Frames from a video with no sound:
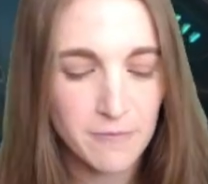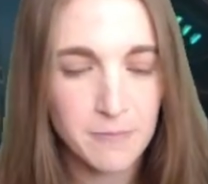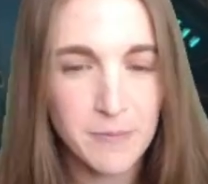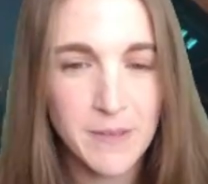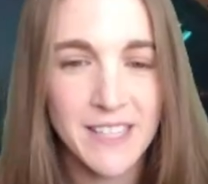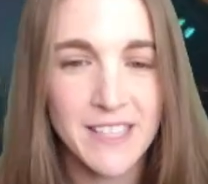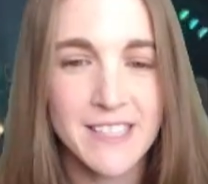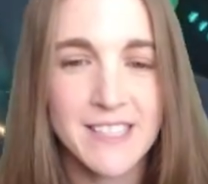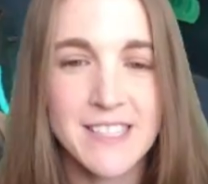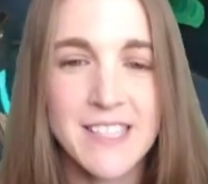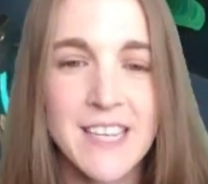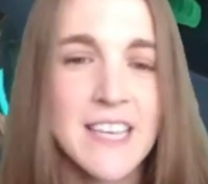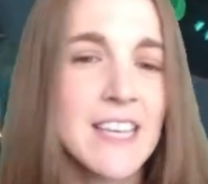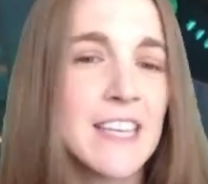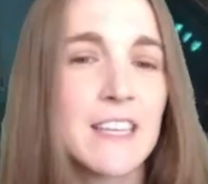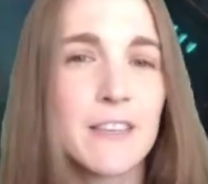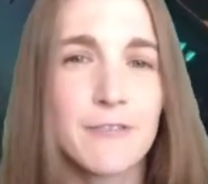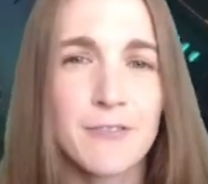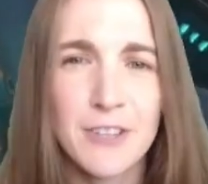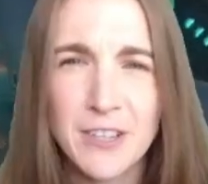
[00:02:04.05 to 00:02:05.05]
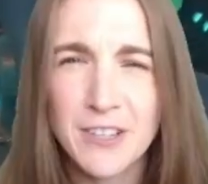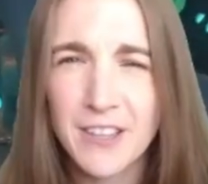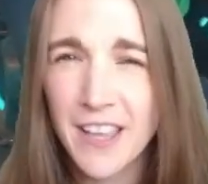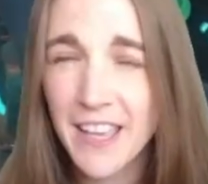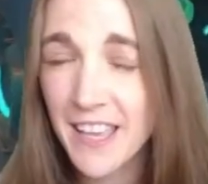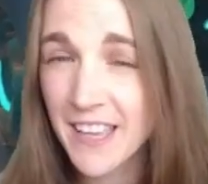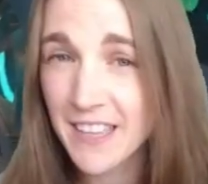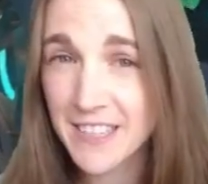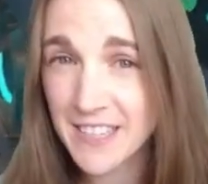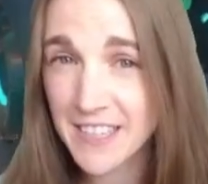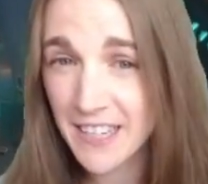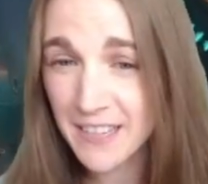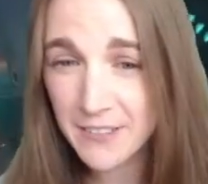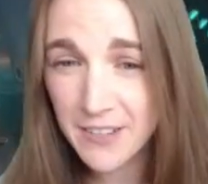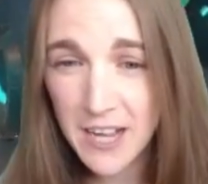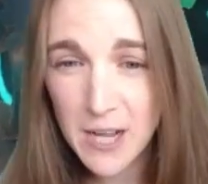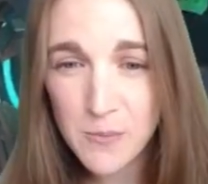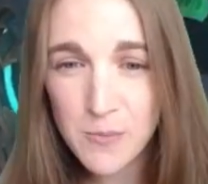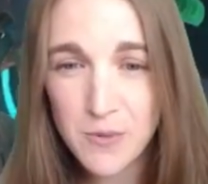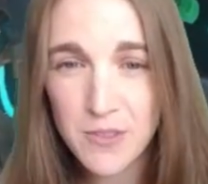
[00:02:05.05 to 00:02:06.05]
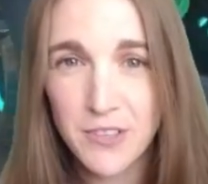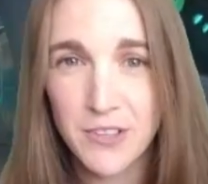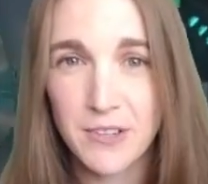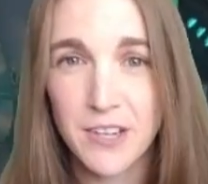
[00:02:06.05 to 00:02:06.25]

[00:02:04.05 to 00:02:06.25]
because if they're like a dive comp and they're